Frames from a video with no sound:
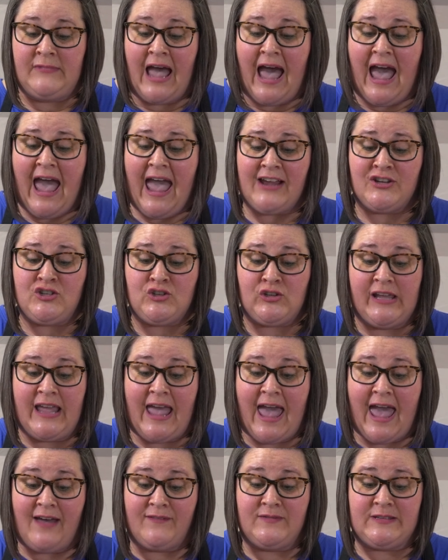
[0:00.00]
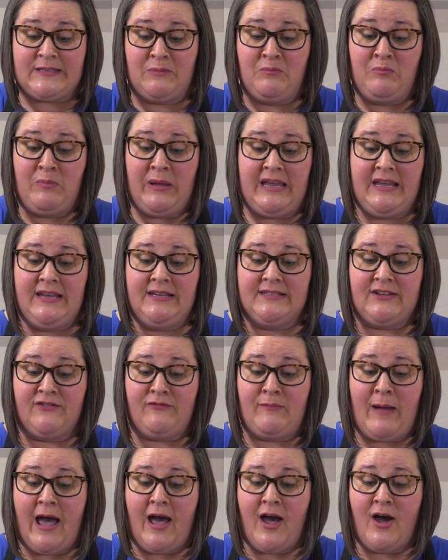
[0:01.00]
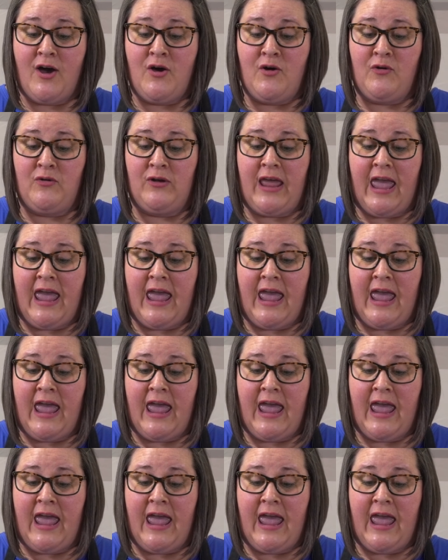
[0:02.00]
I actually have some bees of my own,